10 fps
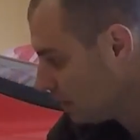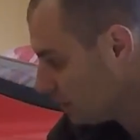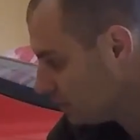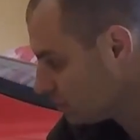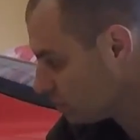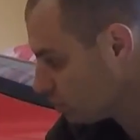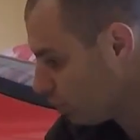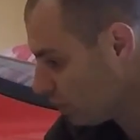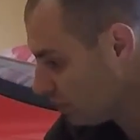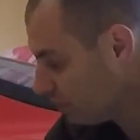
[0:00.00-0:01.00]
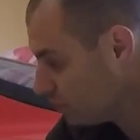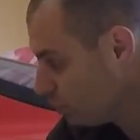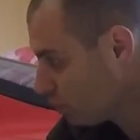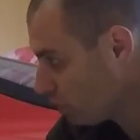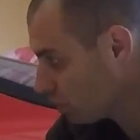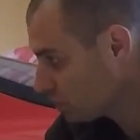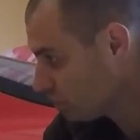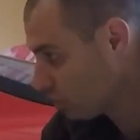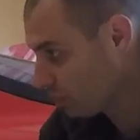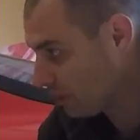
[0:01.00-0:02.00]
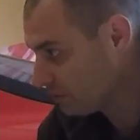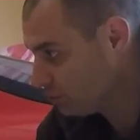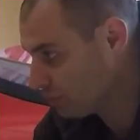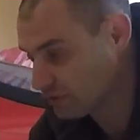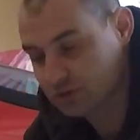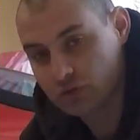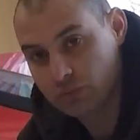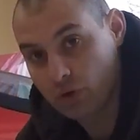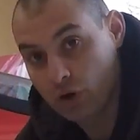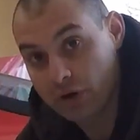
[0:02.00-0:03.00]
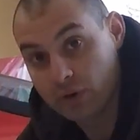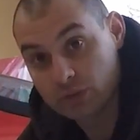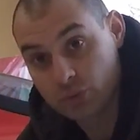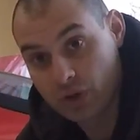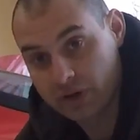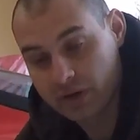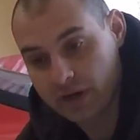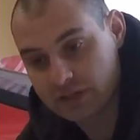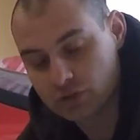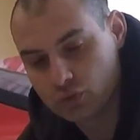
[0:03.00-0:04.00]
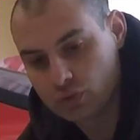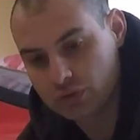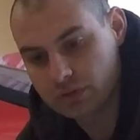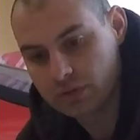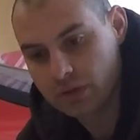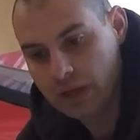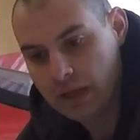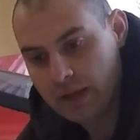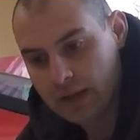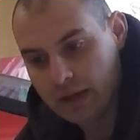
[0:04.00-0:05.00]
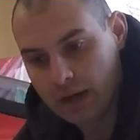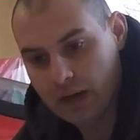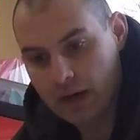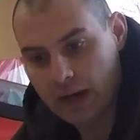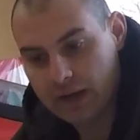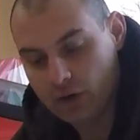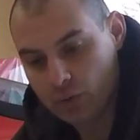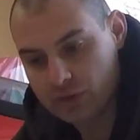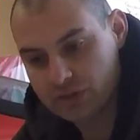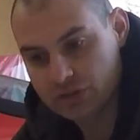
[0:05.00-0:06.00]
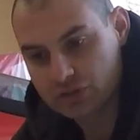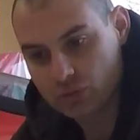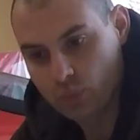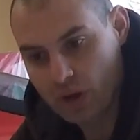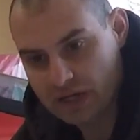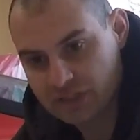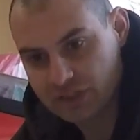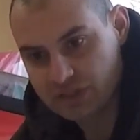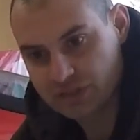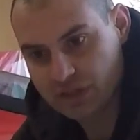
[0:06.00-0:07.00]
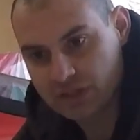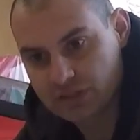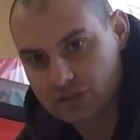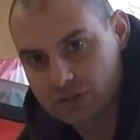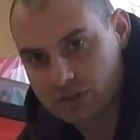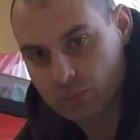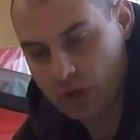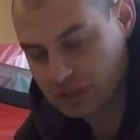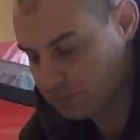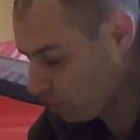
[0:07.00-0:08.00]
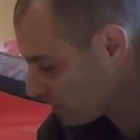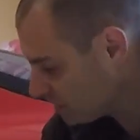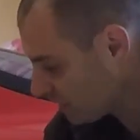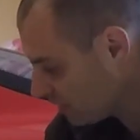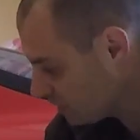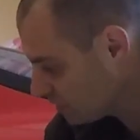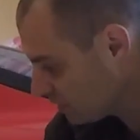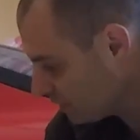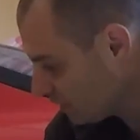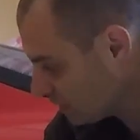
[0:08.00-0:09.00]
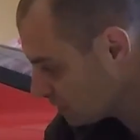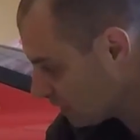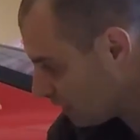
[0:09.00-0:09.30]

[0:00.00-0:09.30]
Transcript: This is one of two cars along with my 2000 Cobra R I'd always wanted in high school. I had always watched these things, watched pricing on these things.